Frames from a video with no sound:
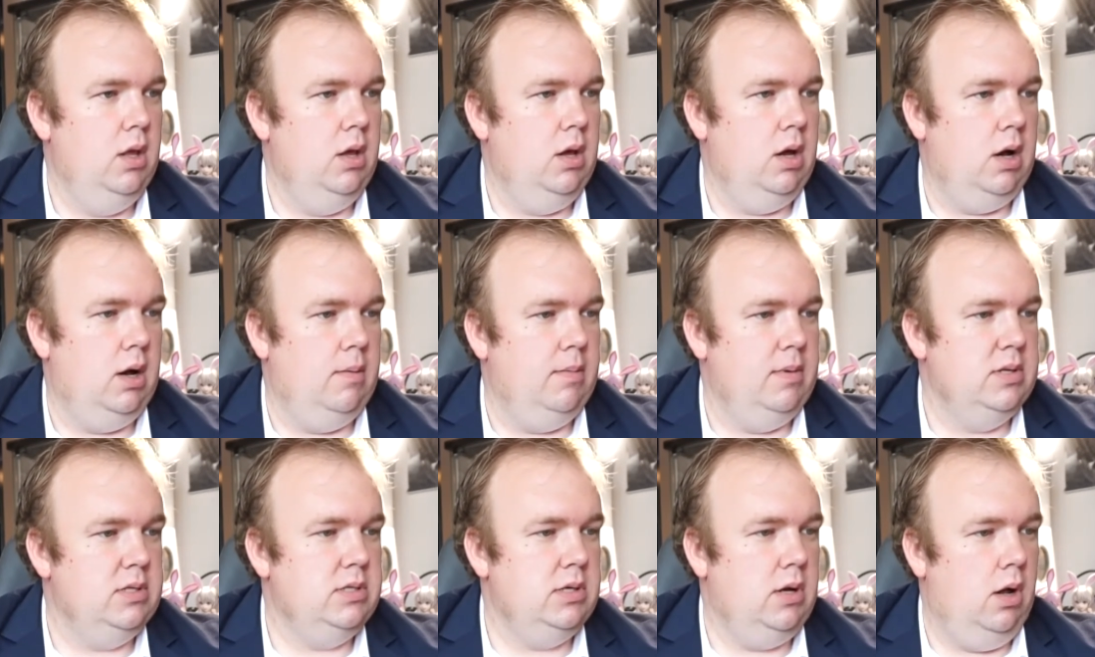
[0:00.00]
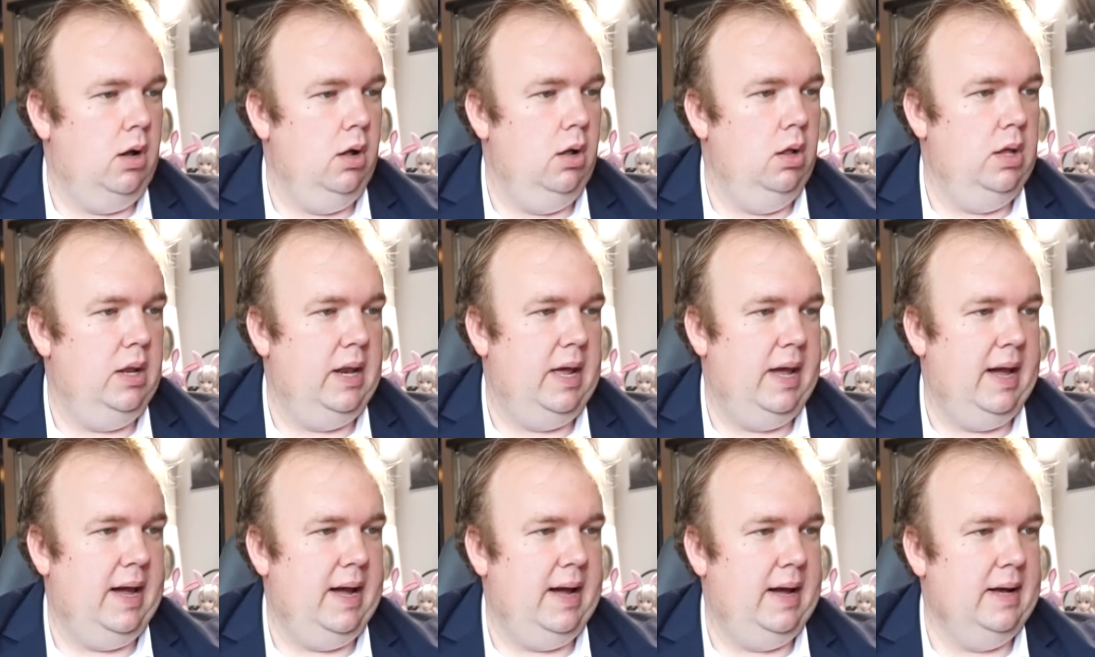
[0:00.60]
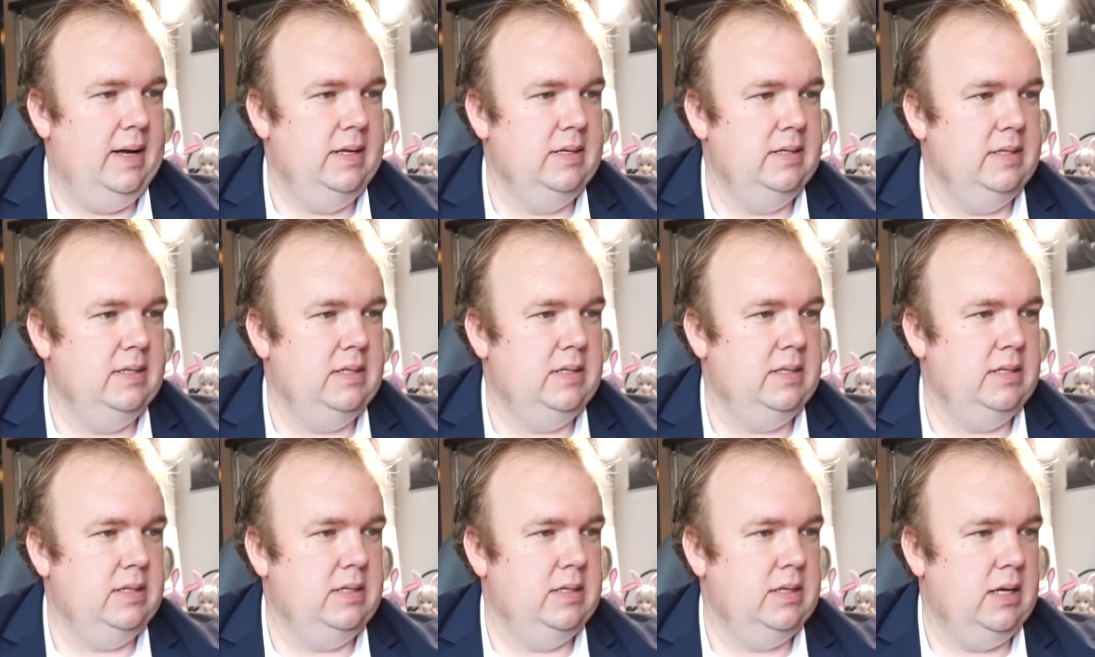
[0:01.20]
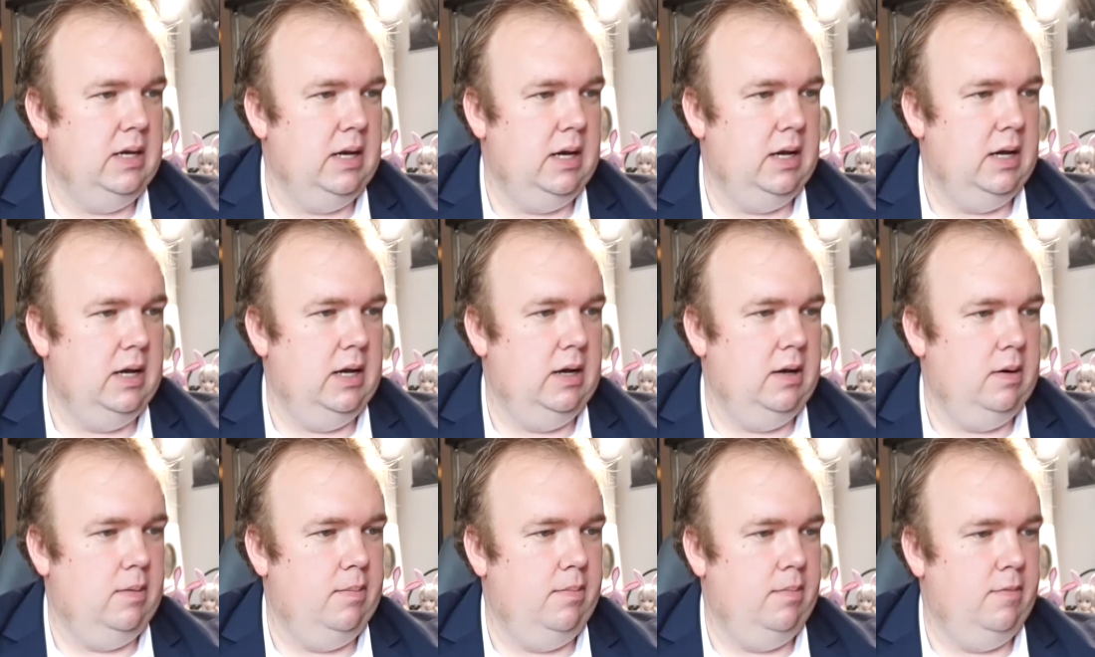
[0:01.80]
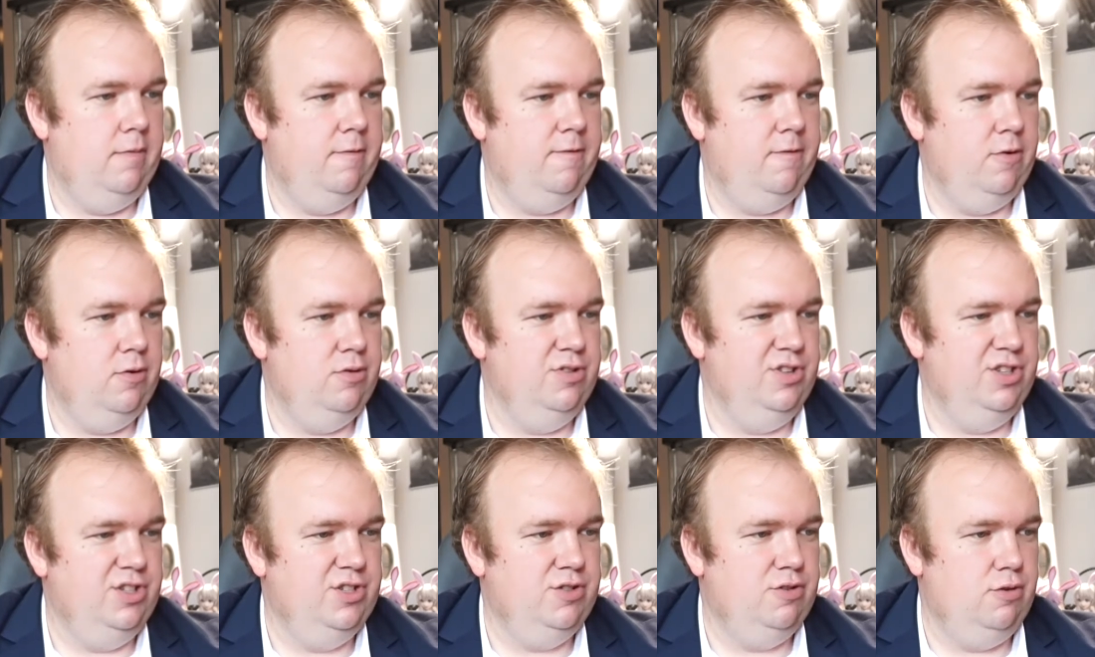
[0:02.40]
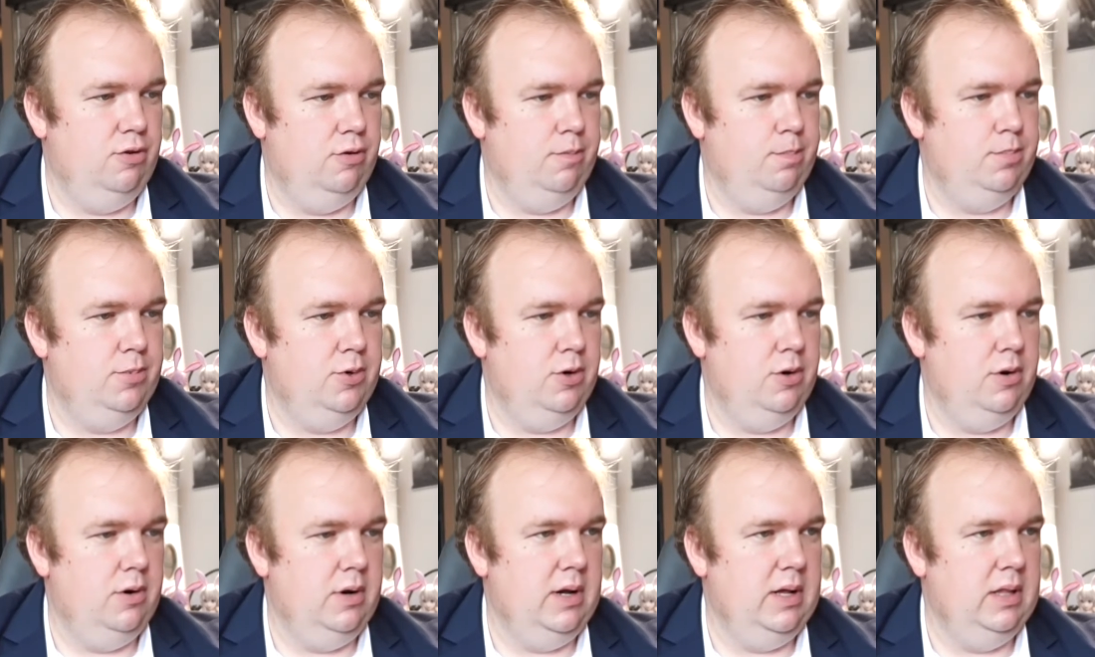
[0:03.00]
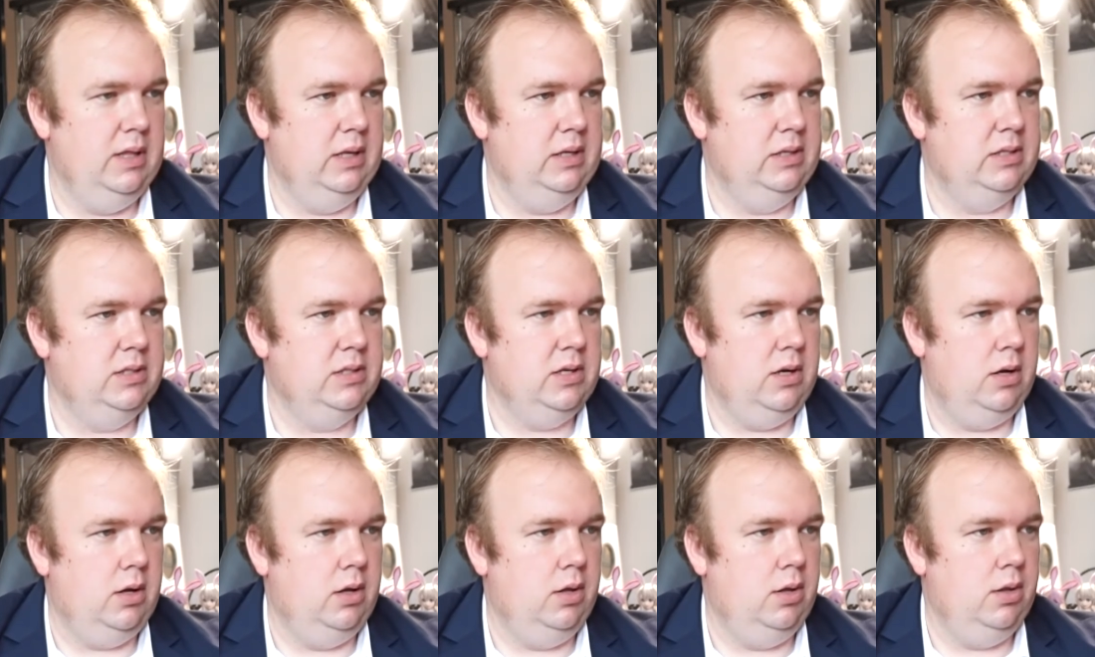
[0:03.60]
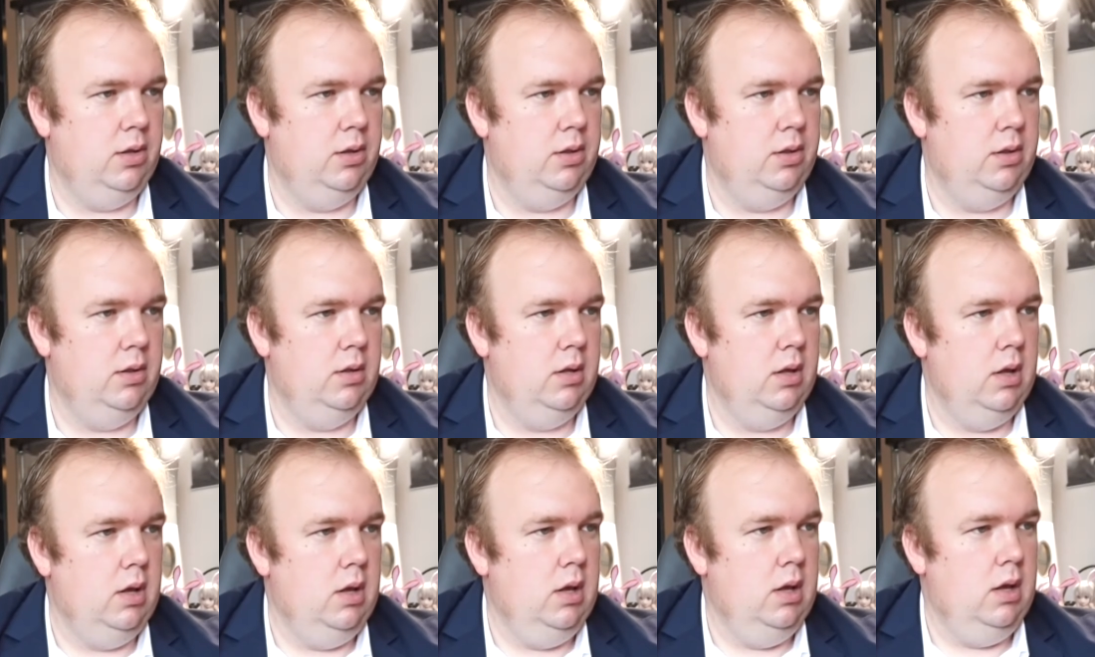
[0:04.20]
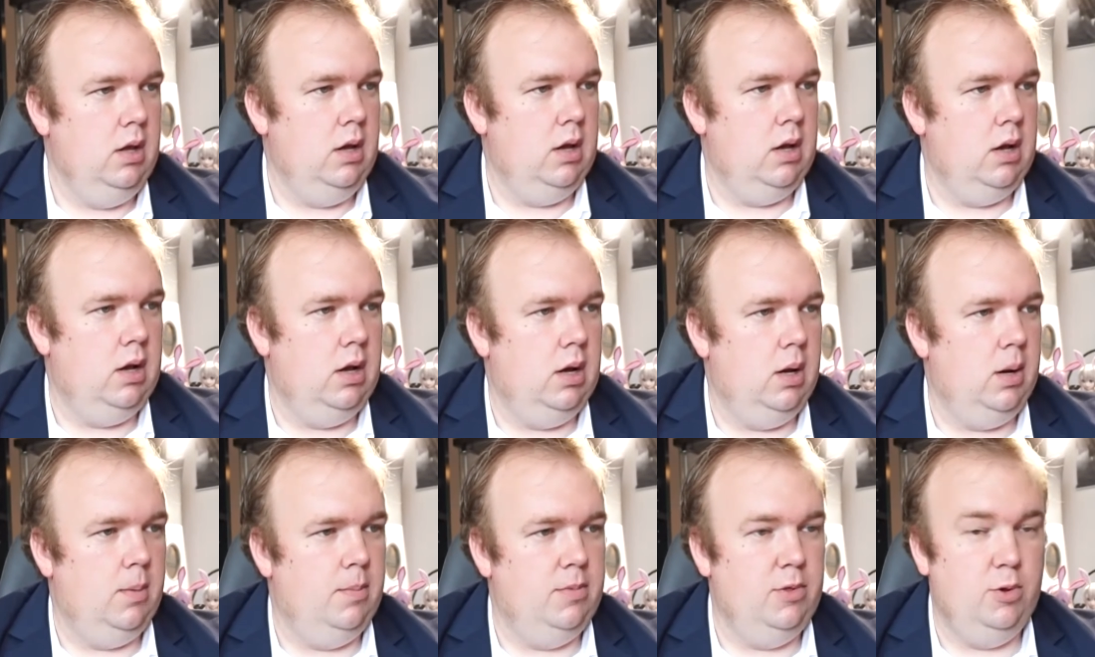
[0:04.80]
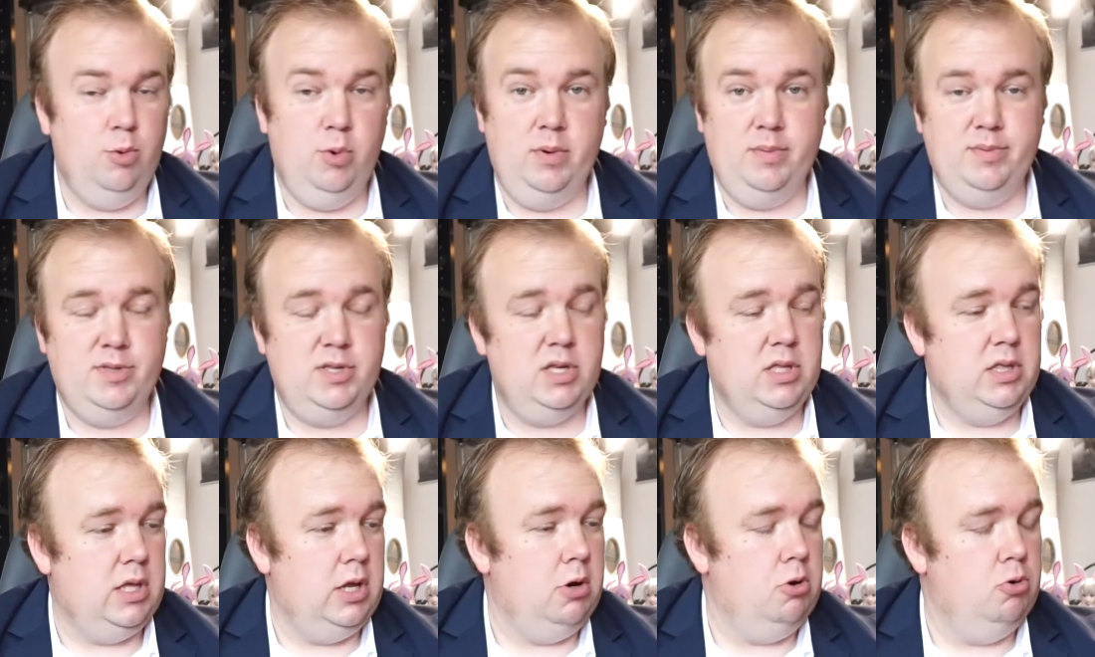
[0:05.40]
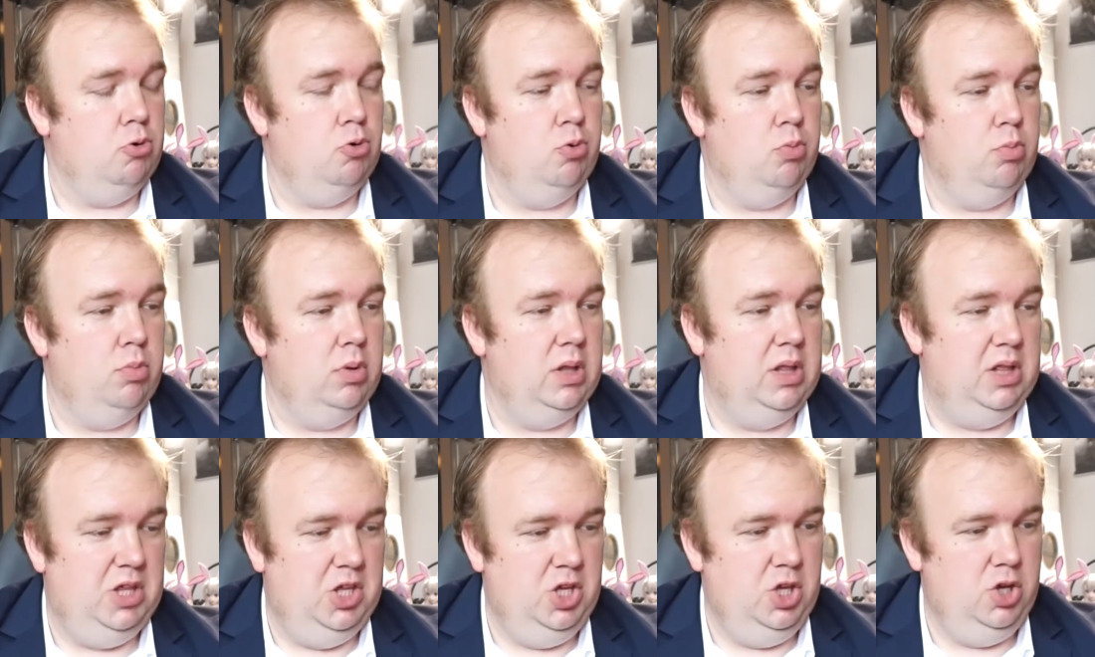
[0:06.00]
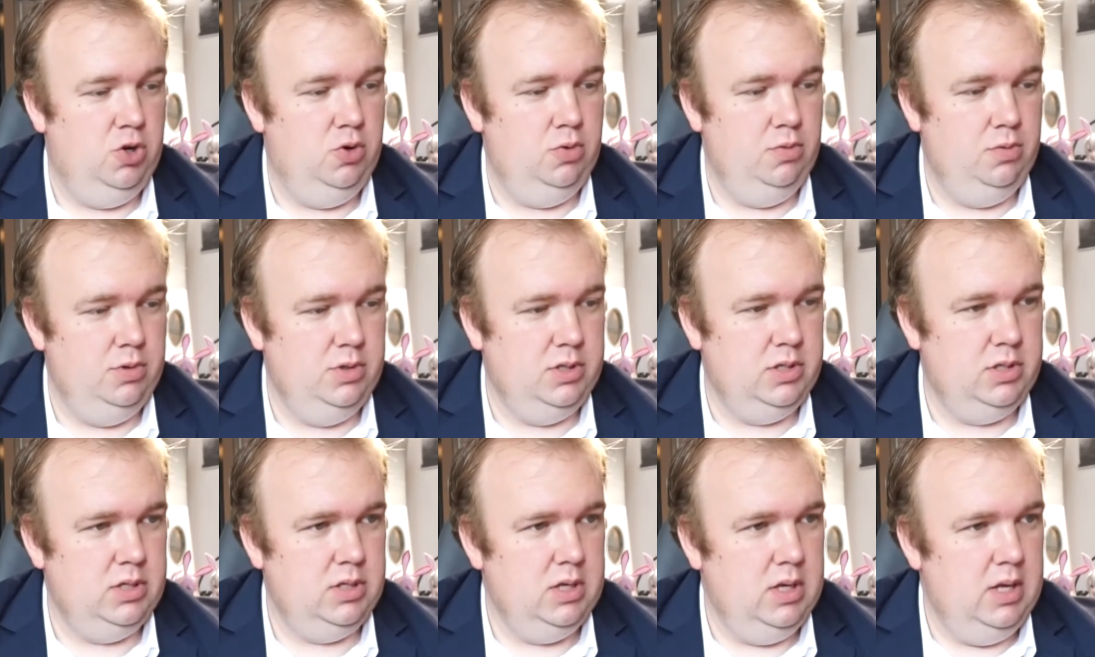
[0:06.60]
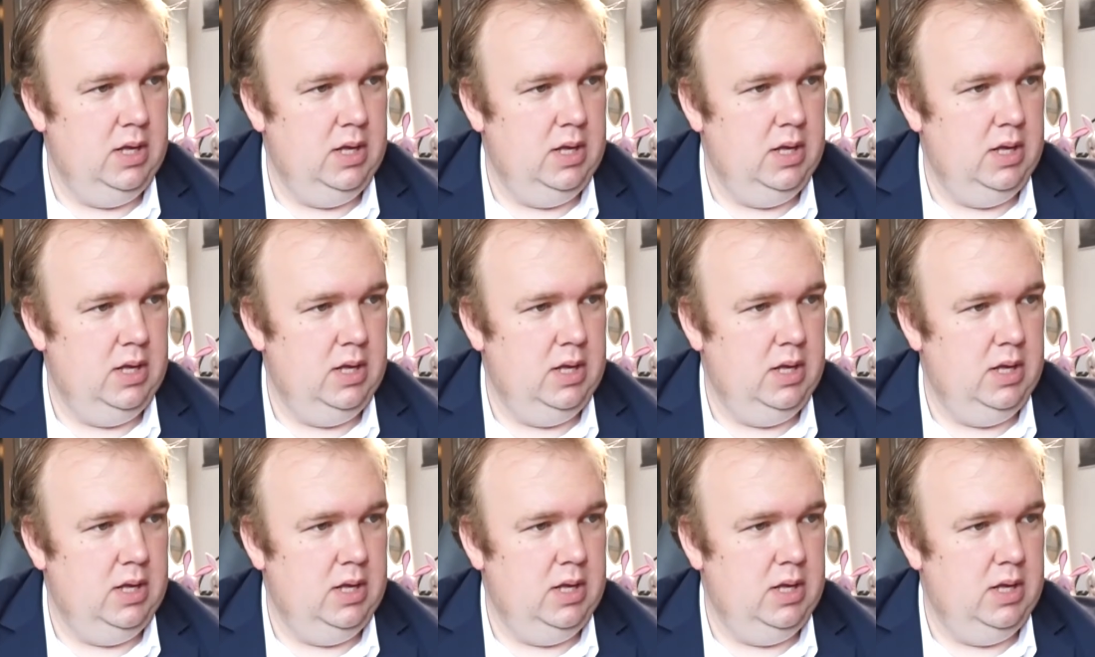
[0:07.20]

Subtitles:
That's all it has for the sculptor, at least on the website that I normally use.